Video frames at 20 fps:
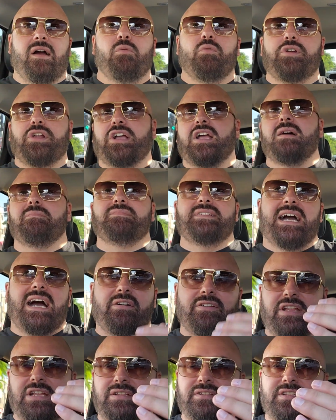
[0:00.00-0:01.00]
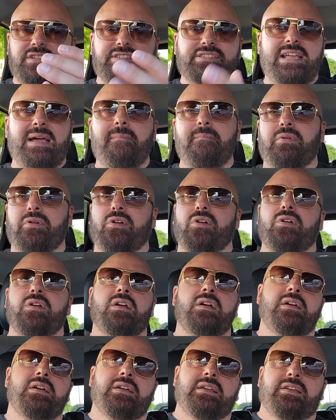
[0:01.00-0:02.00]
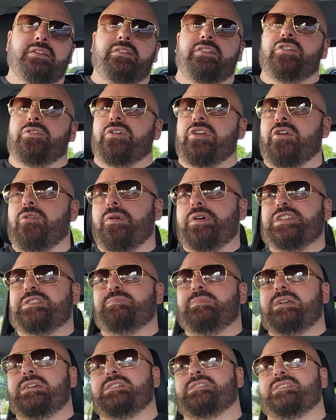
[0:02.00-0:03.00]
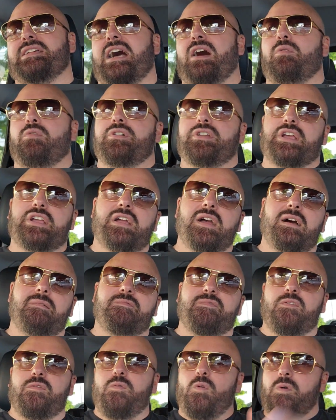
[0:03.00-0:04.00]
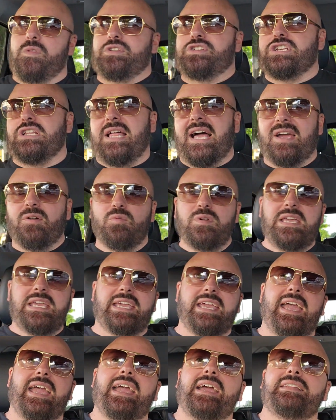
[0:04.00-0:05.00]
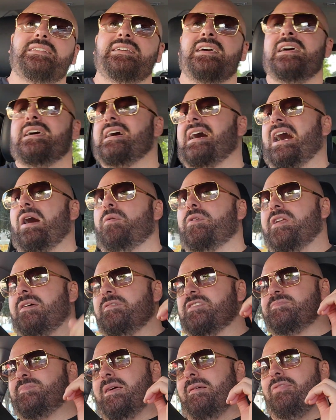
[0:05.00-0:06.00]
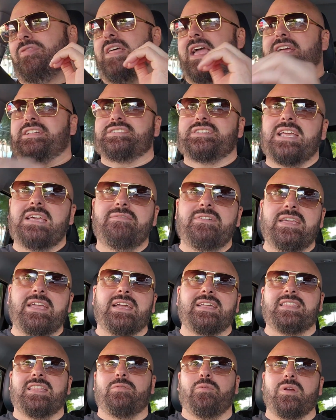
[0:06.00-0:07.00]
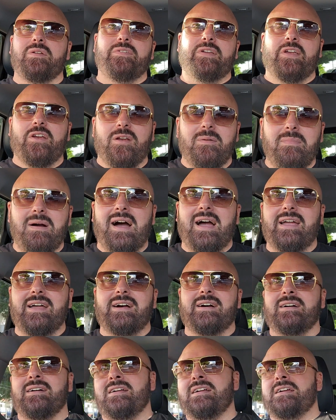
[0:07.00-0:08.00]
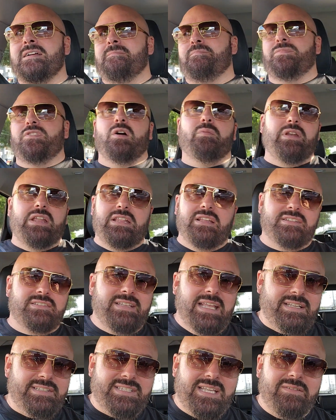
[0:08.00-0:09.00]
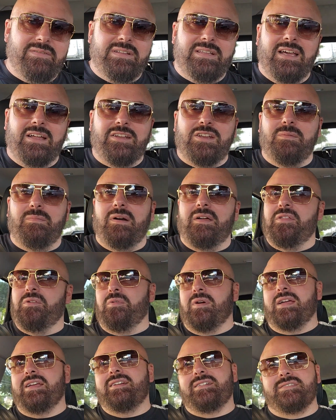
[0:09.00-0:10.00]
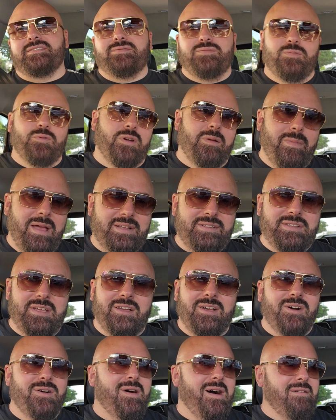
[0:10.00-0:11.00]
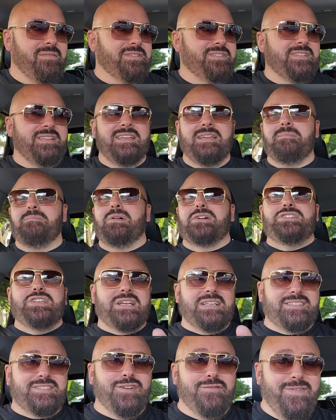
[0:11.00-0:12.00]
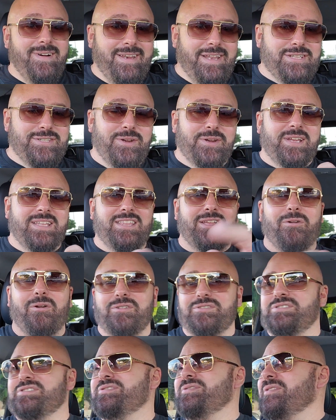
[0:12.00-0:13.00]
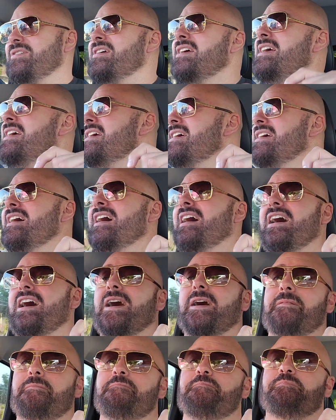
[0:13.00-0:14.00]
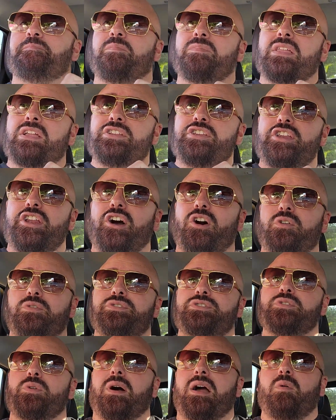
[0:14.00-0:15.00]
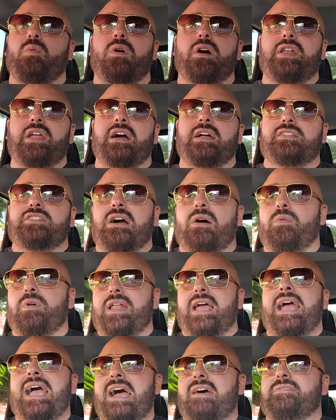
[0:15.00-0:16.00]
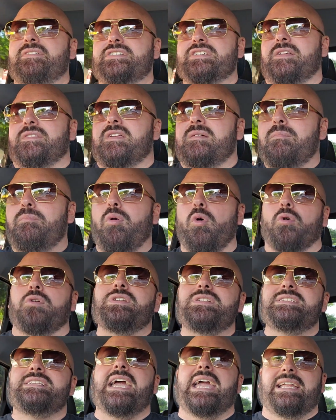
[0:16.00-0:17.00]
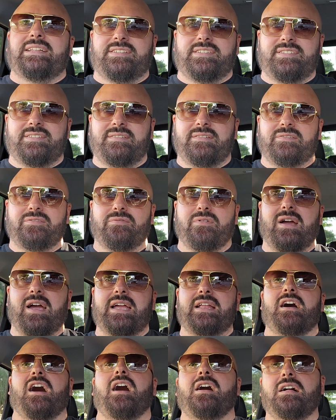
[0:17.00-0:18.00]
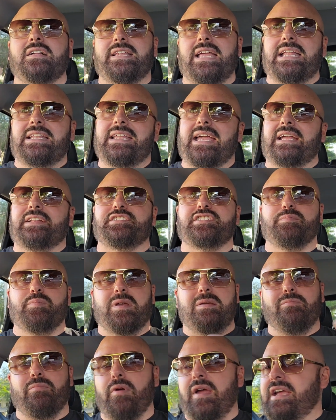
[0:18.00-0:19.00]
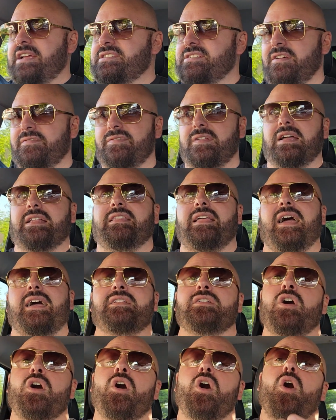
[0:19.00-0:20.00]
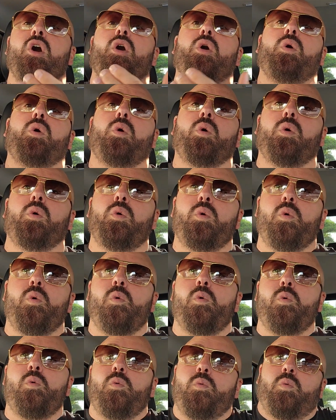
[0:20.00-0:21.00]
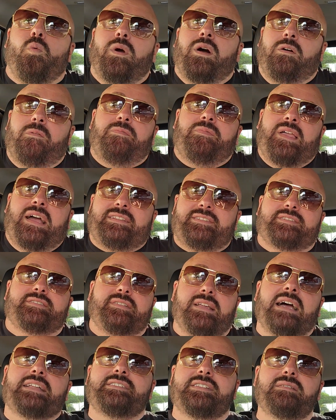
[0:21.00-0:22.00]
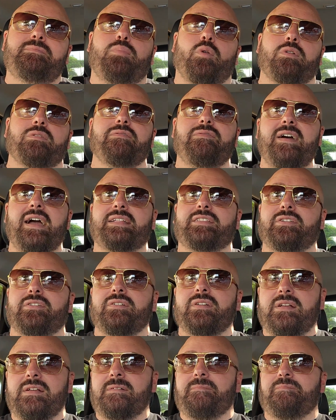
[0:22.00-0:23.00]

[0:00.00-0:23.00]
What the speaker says: I want to come down in December, during Christmas. I want to come for 4th of July weekend. I want to spend Thanksgiving in the Riviera Maya. Nobody does Thanksgiving down here, by the way, because we're in Mexico, obviously. But you can still find a turkey at the grocery store. Do I want to have it on the important dates, right? Holiday dates, spring break, stuff like that. Well, that's an important factor.